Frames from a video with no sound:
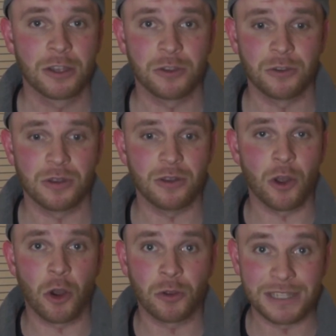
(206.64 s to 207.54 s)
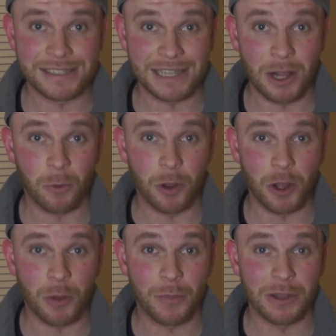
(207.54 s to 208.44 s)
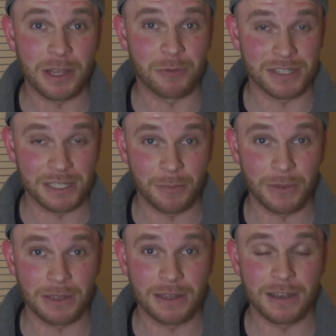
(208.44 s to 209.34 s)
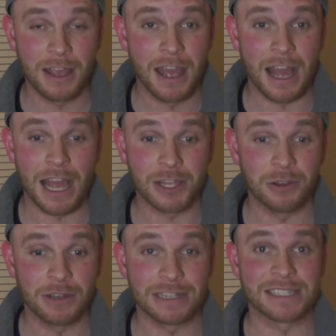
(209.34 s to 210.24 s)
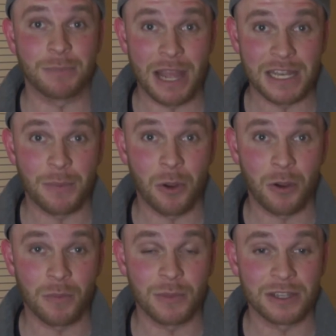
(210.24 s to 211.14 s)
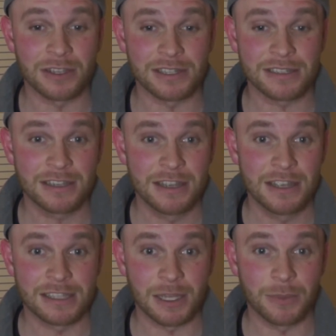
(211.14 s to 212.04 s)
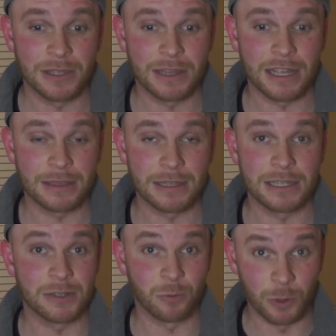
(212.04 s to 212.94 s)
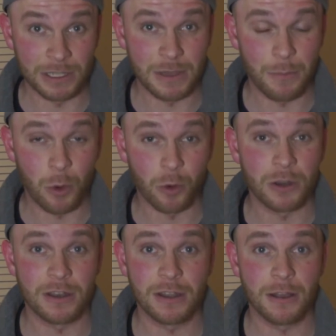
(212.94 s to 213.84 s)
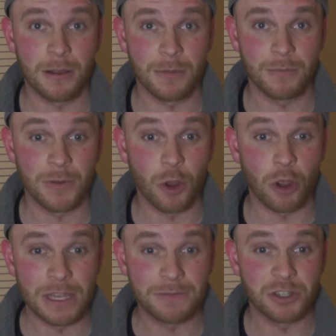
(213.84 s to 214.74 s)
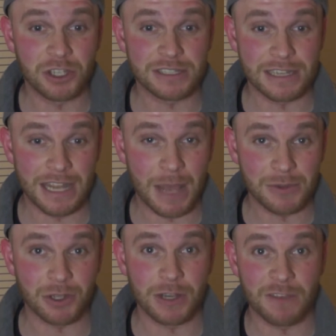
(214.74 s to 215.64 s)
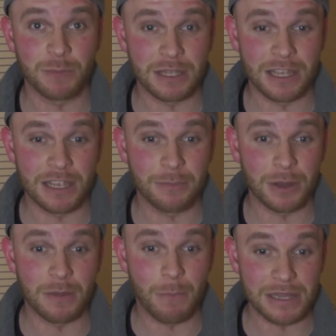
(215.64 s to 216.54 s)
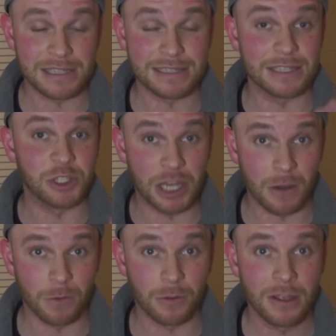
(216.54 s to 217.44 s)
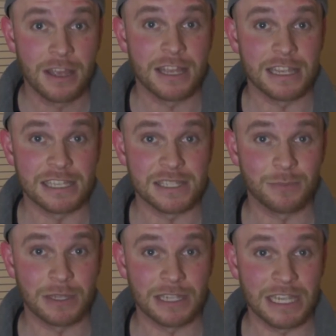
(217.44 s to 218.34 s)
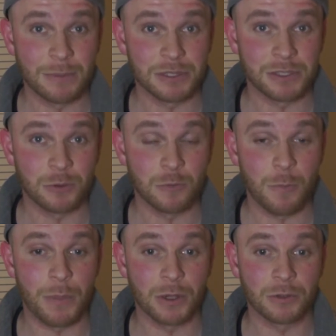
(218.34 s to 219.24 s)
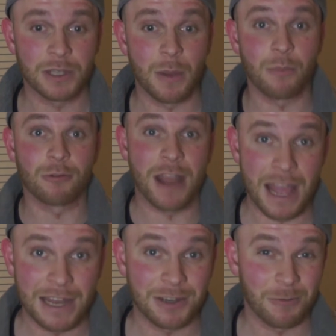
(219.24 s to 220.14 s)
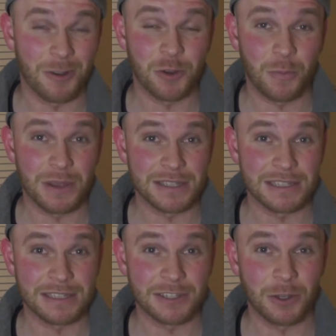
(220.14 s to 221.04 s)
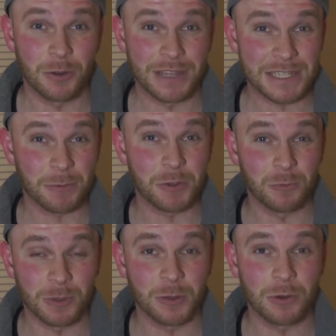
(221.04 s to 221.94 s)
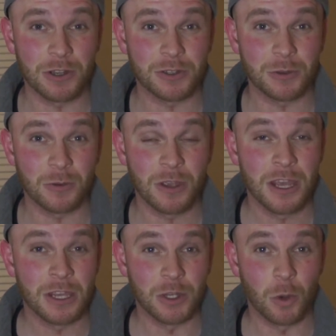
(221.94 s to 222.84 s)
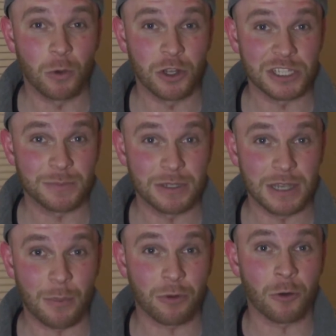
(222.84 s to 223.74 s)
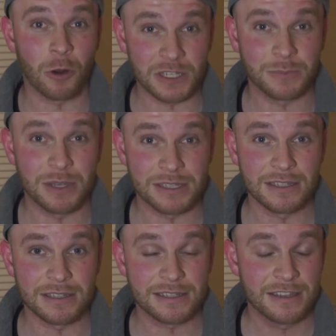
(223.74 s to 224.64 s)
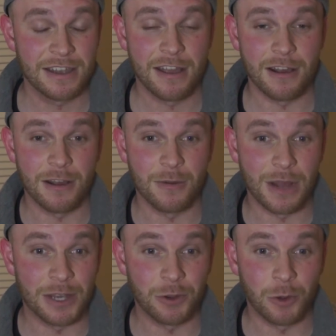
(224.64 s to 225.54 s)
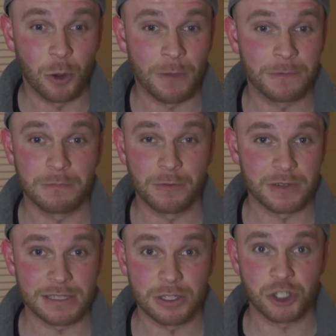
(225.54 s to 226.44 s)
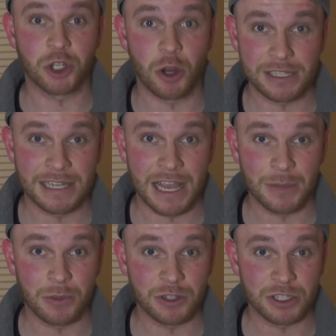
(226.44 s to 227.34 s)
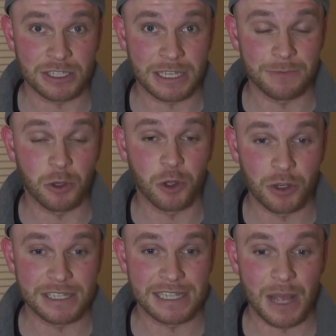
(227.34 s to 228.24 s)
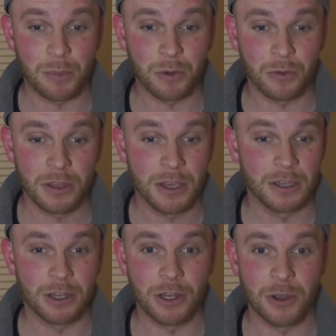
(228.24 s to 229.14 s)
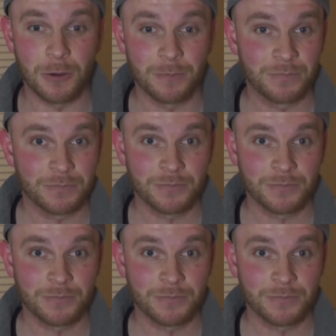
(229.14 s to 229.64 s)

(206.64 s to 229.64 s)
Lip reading: could not only sell well, but it was something that I could expand upon, because something that I think is really important, not even just in Amazon FBA, but in business in general, is being able to build a brand around your business. You know, that's what you really want to do. You don't want to just be a products business. I don't know if you've ever seen Shark Tank, but just to give you a good example, you know,